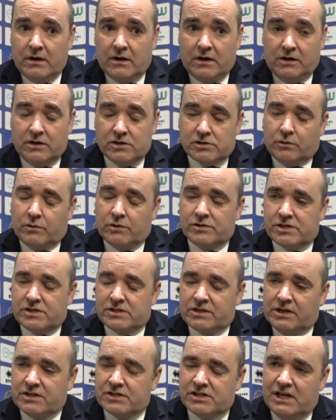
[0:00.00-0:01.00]
And as long as
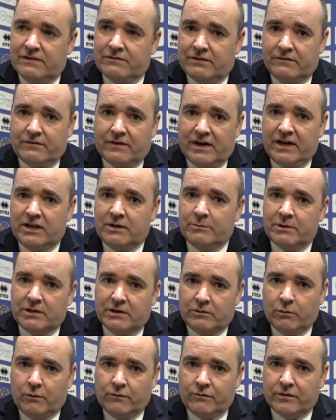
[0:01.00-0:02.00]
it's in a safe environment,
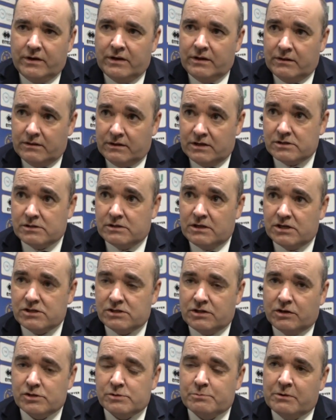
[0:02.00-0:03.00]
and hopefully this
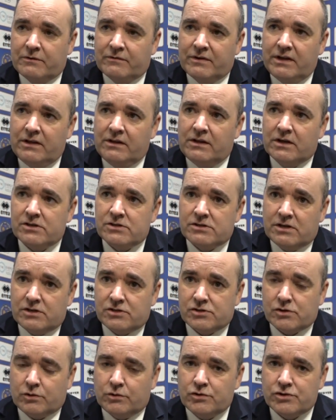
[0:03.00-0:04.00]
does provide this
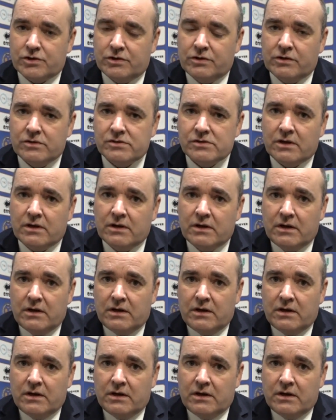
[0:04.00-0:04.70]
solution, does it?